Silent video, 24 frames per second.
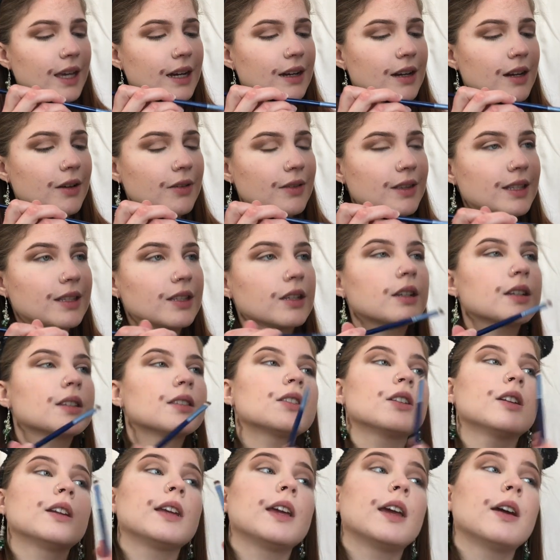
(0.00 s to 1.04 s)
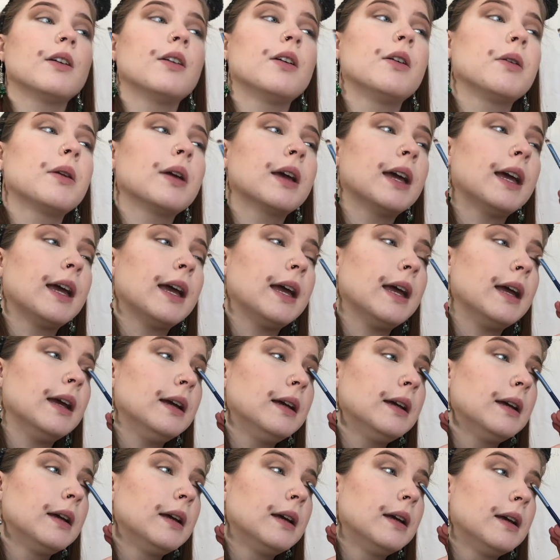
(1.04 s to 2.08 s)
I don't know, this look is turning out okay.
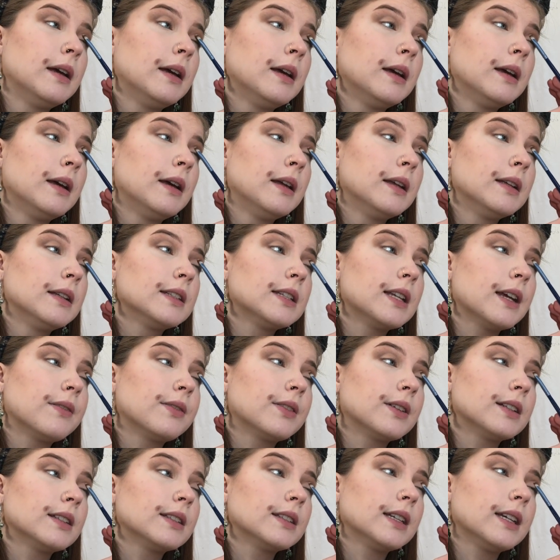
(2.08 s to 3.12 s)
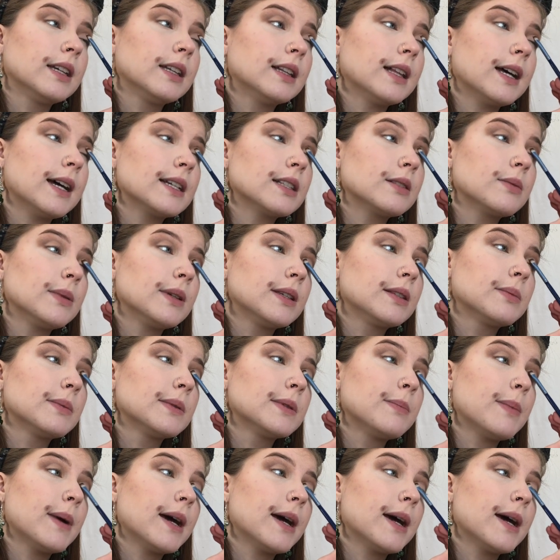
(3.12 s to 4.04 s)
Definitely last week's was